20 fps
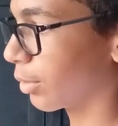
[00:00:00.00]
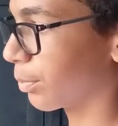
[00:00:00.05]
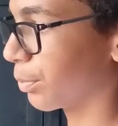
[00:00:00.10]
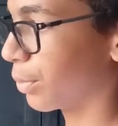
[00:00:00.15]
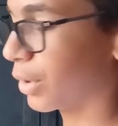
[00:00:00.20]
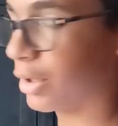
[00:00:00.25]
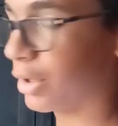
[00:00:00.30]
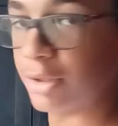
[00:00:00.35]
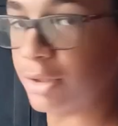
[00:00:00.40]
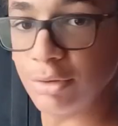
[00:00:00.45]

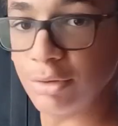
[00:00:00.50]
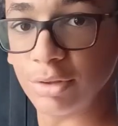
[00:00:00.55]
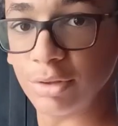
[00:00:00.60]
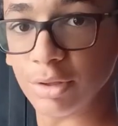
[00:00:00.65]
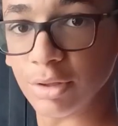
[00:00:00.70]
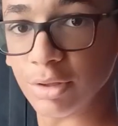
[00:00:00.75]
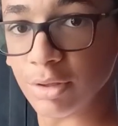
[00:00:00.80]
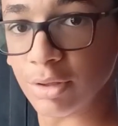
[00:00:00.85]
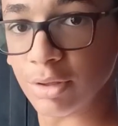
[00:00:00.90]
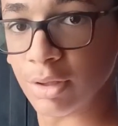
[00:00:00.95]
use
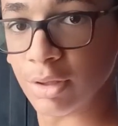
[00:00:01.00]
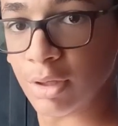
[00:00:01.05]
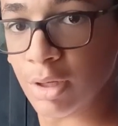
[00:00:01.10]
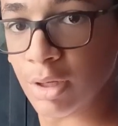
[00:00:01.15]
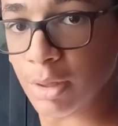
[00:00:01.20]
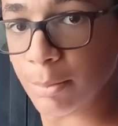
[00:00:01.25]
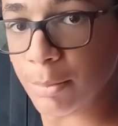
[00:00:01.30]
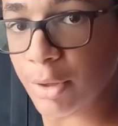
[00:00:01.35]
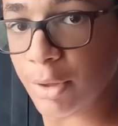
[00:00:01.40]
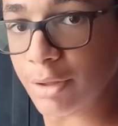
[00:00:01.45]
your
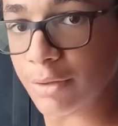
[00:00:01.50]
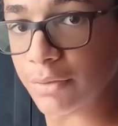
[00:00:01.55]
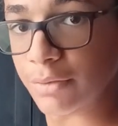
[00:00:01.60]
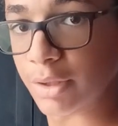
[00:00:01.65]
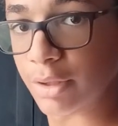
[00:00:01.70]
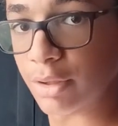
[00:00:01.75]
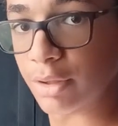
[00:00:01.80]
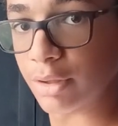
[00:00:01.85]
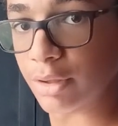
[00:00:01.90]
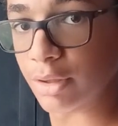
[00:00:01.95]
pointer
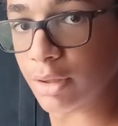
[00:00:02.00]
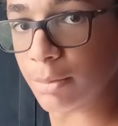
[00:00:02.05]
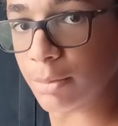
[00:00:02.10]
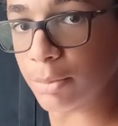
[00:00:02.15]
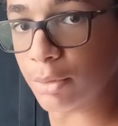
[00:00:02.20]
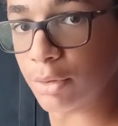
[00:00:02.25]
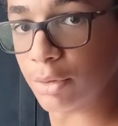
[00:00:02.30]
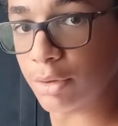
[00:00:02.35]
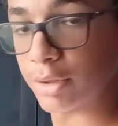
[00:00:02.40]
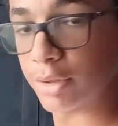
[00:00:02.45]
finger. You're gonna
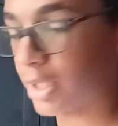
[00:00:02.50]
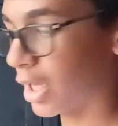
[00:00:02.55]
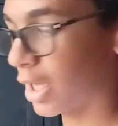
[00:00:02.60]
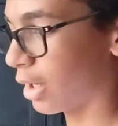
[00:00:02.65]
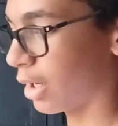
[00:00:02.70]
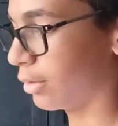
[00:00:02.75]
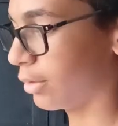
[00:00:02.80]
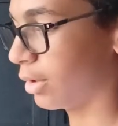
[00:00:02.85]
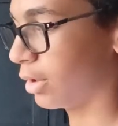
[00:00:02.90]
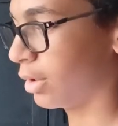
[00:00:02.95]
pull it
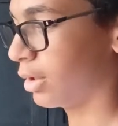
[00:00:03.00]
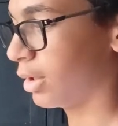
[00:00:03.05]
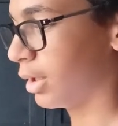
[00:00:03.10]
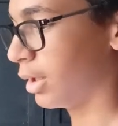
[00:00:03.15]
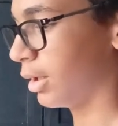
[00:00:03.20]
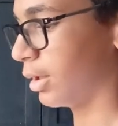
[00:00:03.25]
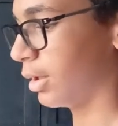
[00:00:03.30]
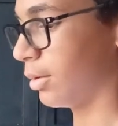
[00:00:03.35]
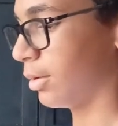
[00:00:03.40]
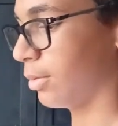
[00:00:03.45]
down,
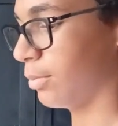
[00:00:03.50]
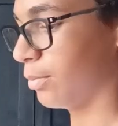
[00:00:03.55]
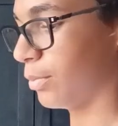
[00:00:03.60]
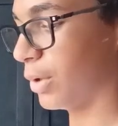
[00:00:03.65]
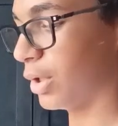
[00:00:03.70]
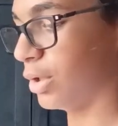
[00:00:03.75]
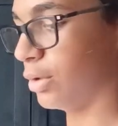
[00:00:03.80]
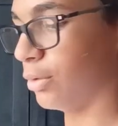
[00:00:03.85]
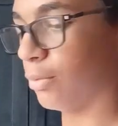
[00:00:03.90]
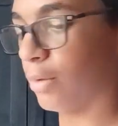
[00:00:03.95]

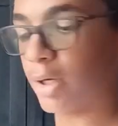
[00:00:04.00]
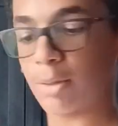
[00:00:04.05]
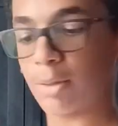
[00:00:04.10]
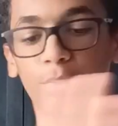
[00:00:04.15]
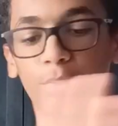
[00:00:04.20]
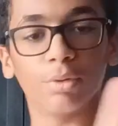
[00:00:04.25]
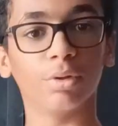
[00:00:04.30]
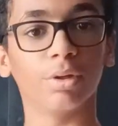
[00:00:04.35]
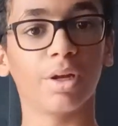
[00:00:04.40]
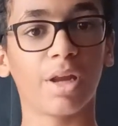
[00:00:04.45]
but you want to
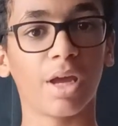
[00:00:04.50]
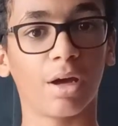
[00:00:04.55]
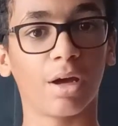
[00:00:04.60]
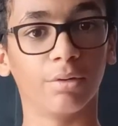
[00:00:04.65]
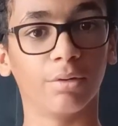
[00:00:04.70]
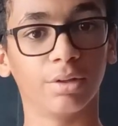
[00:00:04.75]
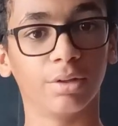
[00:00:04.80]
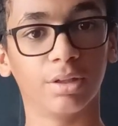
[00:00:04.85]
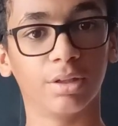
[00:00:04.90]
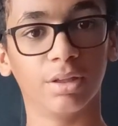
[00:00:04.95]
pull it
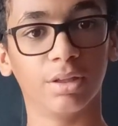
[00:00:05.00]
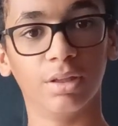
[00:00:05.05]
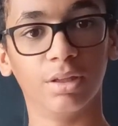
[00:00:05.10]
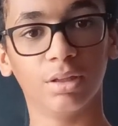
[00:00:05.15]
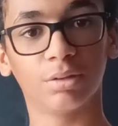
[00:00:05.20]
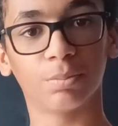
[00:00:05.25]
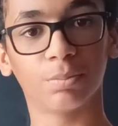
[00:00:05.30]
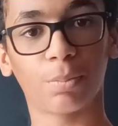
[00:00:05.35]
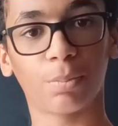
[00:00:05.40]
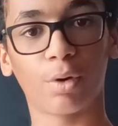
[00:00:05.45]
down to
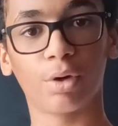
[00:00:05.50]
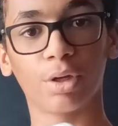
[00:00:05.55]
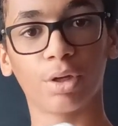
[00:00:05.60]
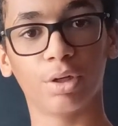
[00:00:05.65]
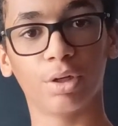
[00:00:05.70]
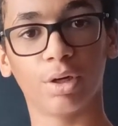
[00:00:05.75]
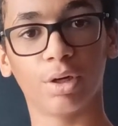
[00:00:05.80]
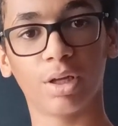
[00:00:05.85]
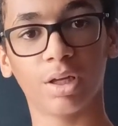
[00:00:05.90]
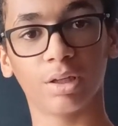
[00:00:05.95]
this part of
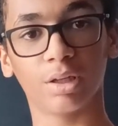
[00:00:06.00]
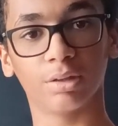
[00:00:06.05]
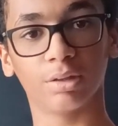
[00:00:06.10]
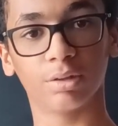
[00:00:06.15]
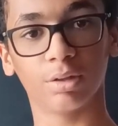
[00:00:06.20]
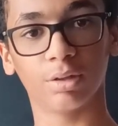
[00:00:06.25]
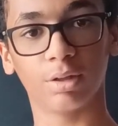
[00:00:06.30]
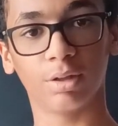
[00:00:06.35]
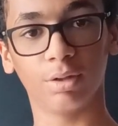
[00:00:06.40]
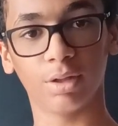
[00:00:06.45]
your hand. So
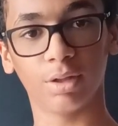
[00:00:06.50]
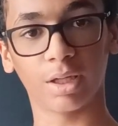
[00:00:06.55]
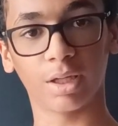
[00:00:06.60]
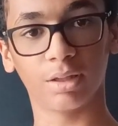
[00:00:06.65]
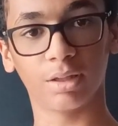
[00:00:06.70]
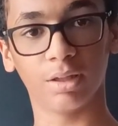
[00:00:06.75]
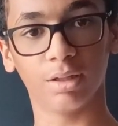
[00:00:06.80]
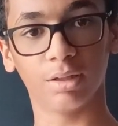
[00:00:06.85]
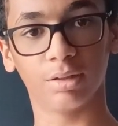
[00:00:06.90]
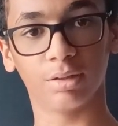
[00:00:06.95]
you're going like
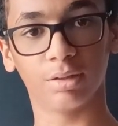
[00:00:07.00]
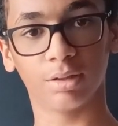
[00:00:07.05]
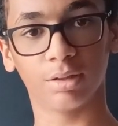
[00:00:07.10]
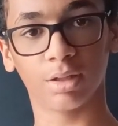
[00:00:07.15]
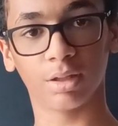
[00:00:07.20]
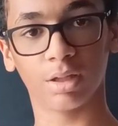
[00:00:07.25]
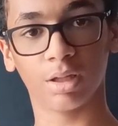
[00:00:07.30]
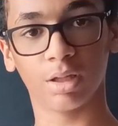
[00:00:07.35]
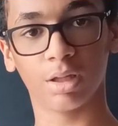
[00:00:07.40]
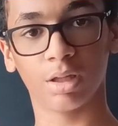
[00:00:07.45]
this.
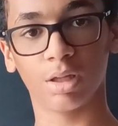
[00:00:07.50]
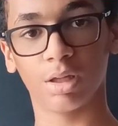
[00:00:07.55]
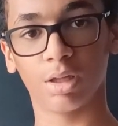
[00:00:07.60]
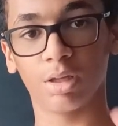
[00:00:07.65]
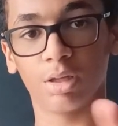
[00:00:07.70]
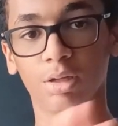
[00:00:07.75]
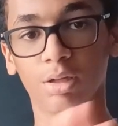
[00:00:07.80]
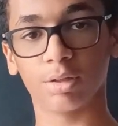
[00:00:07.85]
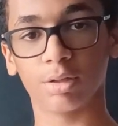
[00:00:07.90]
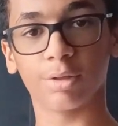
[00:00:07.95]

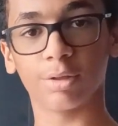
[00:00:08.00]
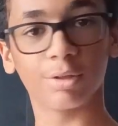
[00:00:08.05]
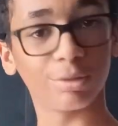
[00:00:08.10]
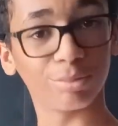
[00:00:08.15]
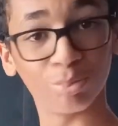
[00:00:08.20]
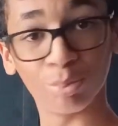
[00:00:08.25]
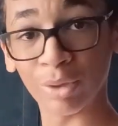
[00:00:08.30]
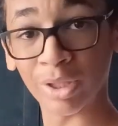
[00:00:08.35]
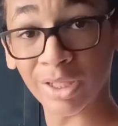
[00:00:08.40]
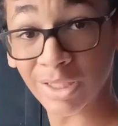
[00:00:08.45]
You're
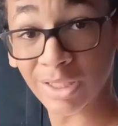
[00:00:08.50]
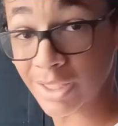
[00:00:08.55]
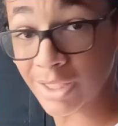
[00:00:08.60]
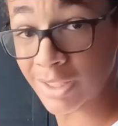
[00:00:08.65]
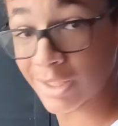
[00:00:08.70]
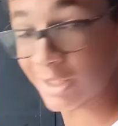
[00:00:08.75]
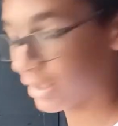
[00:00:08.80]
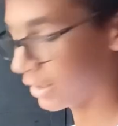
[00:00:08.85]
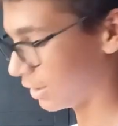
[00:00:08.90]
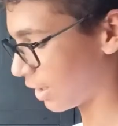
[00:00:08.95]
just bringing
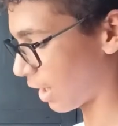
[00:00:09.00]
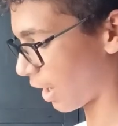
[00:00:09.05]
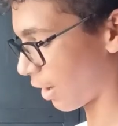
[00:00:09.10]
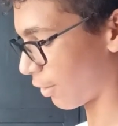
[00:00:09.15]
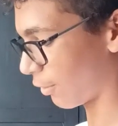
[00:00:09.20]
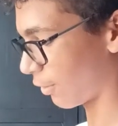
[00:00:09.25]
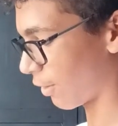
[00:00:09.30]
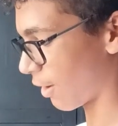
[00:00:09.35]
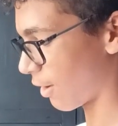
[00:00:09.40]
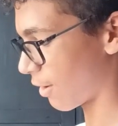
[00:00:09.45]
it
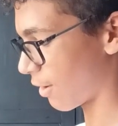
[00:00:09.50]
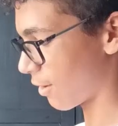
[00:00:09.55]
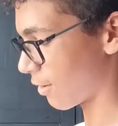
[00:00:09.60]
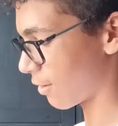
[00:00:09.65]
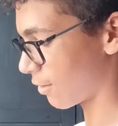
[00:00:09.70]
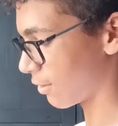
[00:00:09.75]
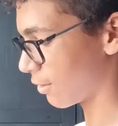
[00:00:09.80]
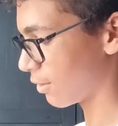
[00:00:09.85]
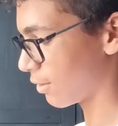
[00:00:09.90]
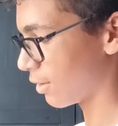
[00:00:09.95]
down.
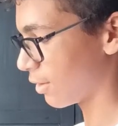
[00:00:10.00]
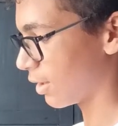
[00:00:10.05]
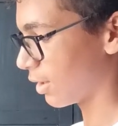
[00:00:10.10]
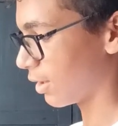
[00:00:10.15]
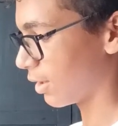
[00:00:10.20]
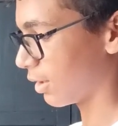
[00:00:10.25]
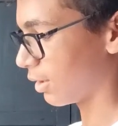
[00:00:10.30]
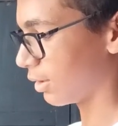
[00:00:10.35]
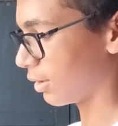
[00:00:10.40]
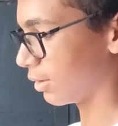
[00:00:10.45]

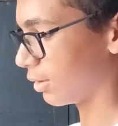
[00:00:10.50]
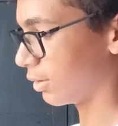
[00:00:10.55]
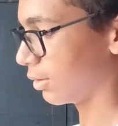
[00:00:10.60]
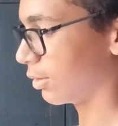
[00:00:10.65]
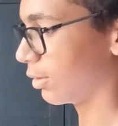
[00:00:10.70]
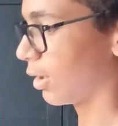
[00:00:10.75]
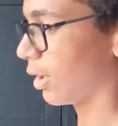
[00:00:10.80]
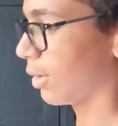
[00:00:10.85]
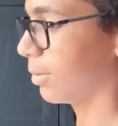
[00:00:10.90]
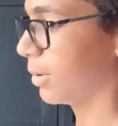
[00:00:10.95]
You
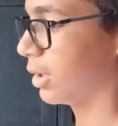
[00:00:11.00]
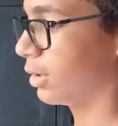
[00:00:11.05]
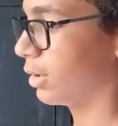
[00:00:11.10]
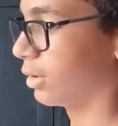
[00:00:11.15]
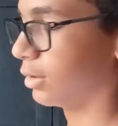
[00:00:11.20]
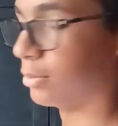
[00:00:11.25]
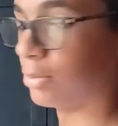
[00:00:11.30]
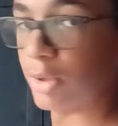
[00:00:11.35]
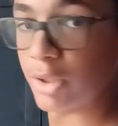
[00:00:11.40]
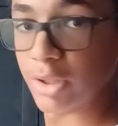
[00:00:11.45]
grab it,
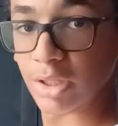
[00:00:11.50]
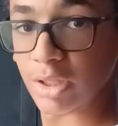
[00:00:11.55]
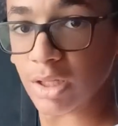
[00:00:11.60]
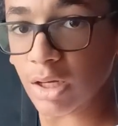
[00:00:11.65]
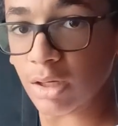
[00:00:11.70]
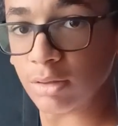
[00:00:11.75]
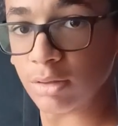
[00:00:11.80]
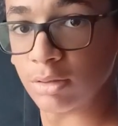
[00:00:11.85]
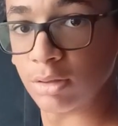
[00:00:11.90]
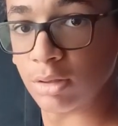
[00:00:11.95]
you bring it
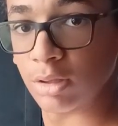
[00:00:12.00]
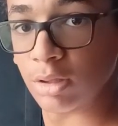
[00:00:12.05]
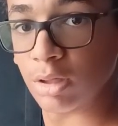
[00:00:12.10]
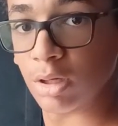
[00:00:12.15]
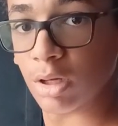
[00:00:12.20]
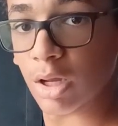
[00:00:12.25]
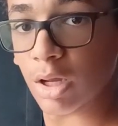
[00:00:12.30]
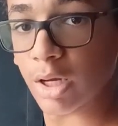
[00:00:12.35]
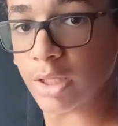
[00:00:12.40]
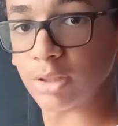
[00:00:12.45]
down,
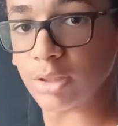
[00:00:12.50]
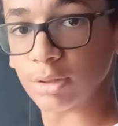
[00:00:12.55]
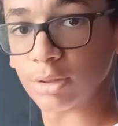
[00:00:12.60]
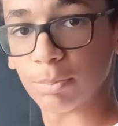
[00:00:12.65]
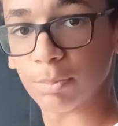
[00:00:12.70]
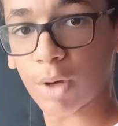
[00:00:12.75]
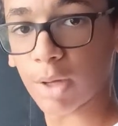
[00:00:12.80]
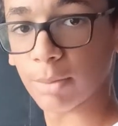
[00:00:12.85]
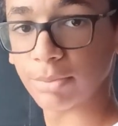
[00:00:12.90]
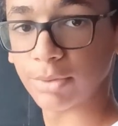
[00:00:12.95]
and it just
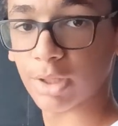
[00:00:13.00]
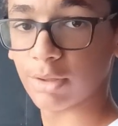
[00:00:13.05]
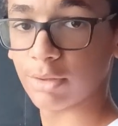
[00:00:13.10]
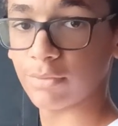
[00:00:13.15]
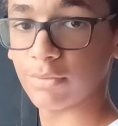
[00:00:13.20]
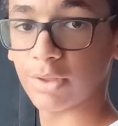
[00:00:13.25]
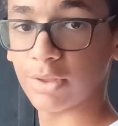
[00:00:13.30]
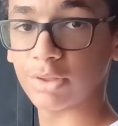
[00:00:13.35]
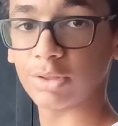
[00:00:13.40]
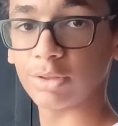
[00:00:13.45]
pops out
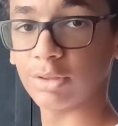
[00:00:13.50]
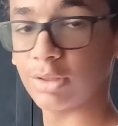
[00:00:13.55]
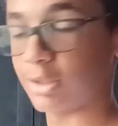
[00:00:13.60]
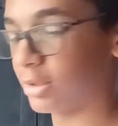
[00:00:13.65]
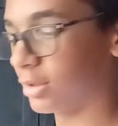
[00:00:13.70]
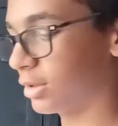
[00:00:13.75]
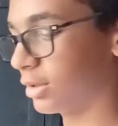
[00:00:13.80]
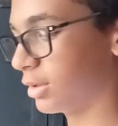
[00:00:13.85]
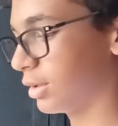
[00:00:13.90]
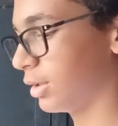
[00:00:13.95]
eventually.
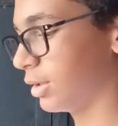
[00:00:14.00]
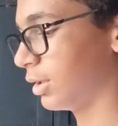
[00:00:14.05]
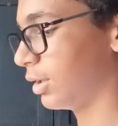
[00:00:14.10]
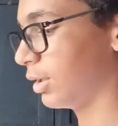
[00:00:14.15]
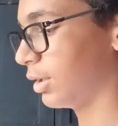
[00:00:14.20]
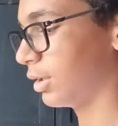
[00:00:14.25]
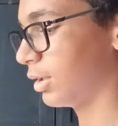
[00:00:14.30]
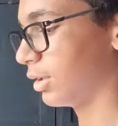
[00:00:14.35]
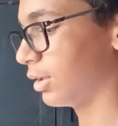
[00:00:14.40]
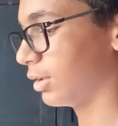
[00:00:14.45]

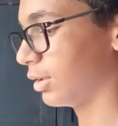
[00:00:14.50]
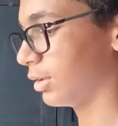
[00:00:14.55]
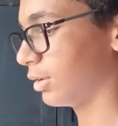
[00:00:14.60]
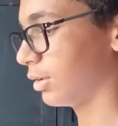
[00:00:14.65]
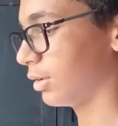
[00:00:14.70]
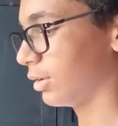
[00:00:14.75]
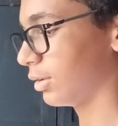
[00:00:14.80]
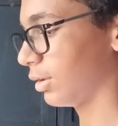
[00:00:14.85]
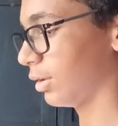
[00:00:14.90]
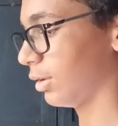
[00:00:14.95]

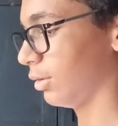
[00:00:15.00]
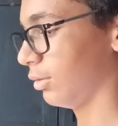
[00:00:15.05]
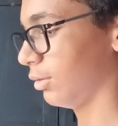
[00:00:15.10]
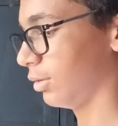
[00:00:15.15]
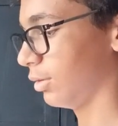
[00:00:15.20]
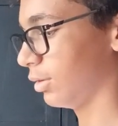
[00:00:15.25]
So